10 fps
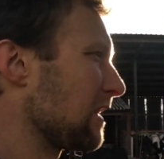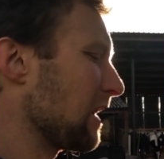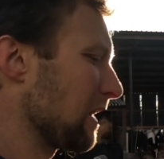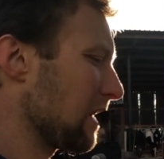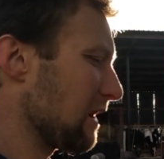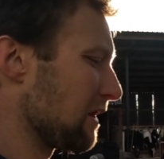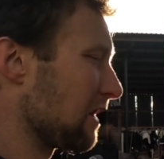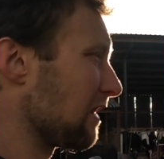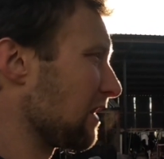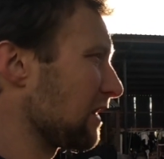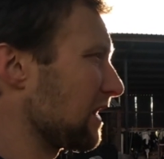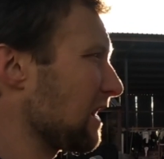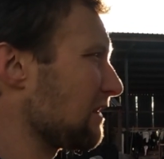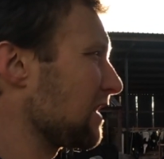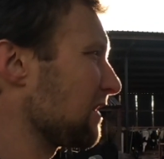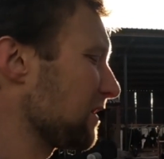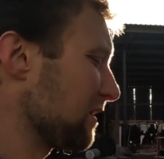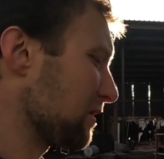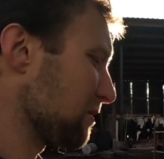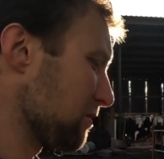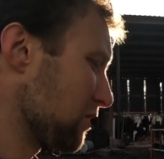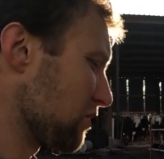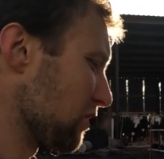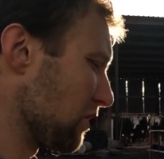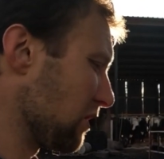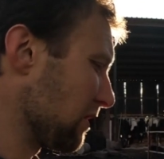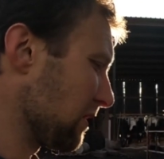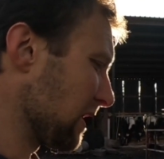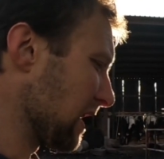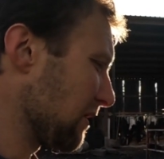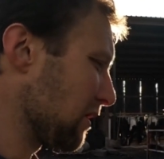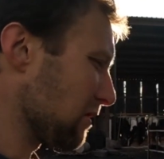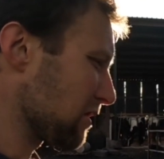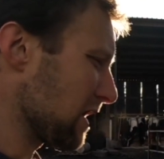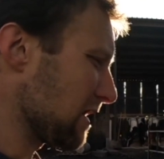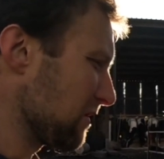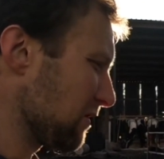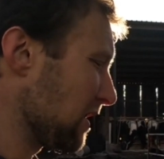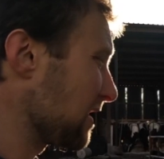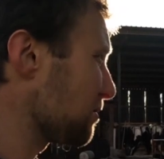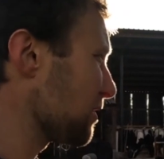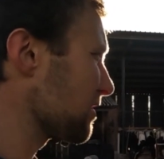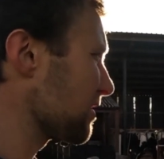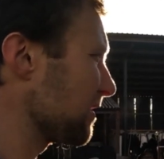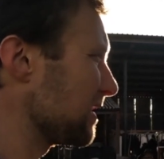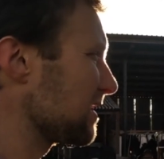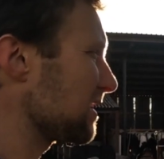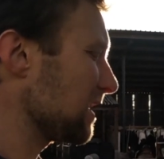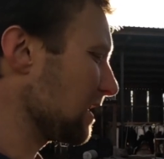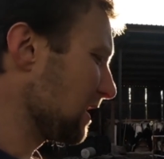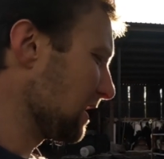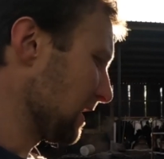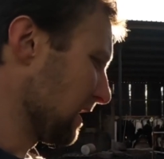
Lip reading: Yeah, and get rid of some straw, and then I've got sheds free to put stuff inside,